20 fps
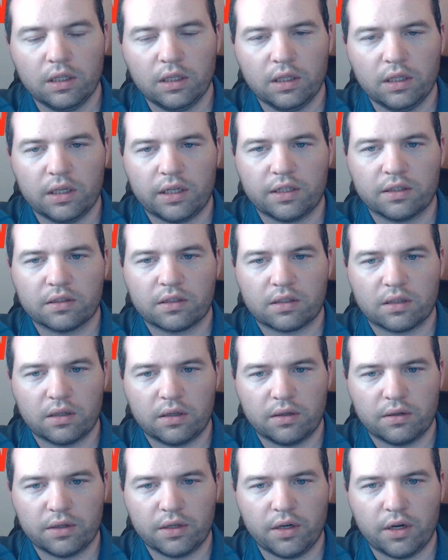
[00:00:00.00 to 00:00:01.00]
And
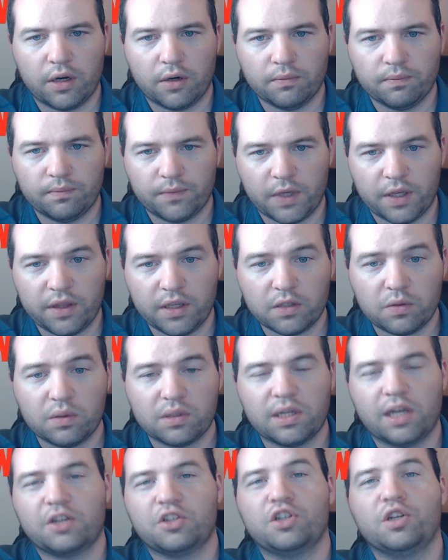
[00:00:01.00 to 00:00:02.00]
so, you know, and this was
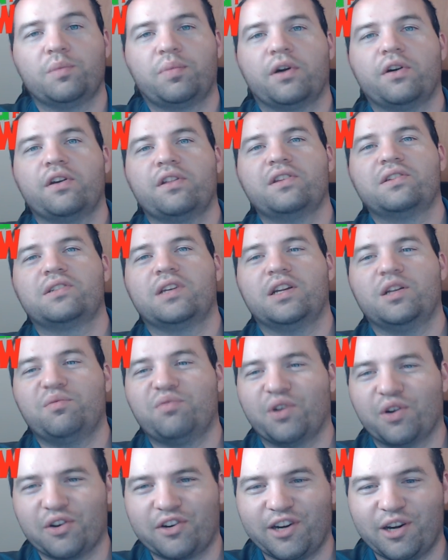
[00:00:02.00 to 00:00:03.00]
actually a part of the SETI
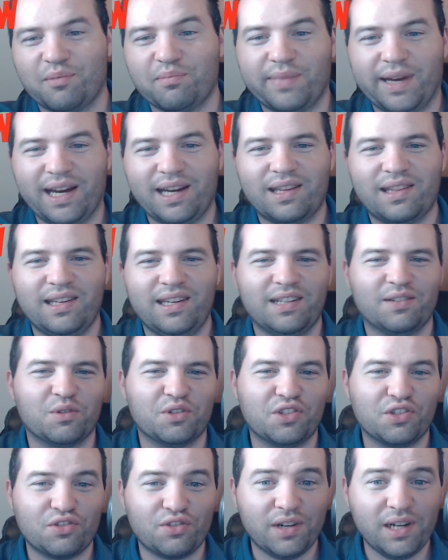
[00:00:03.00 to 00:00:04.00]
program back then,
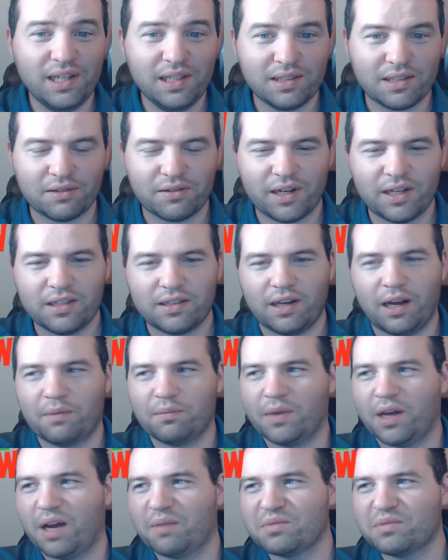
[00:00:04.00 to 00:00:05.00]
which is crazy, right?
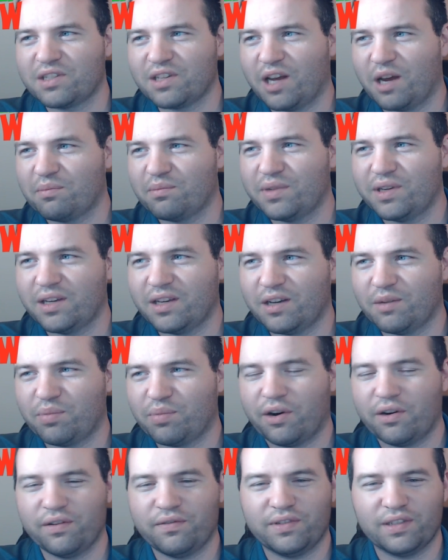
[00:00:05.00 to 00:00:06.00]
I'm, I'm, I'm being a
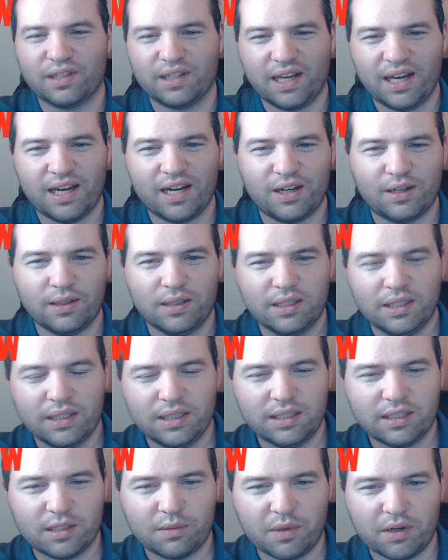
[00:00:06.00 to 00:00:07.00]
part of it now.
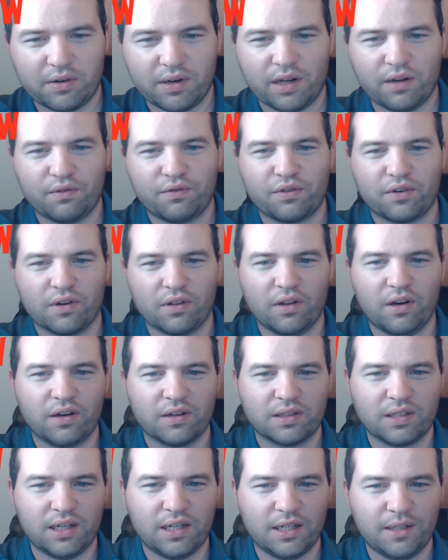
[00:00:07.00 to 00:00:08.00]
It's been around for a long
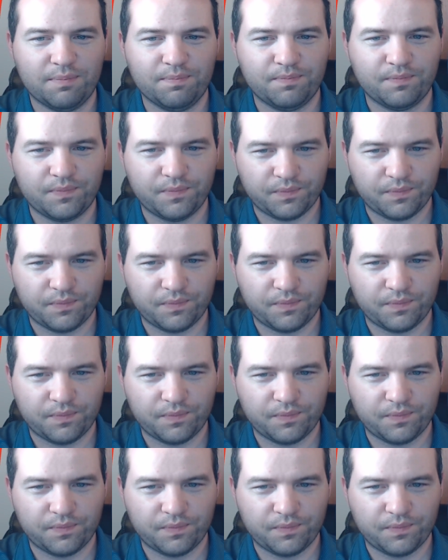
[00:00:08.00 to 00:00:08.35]
time.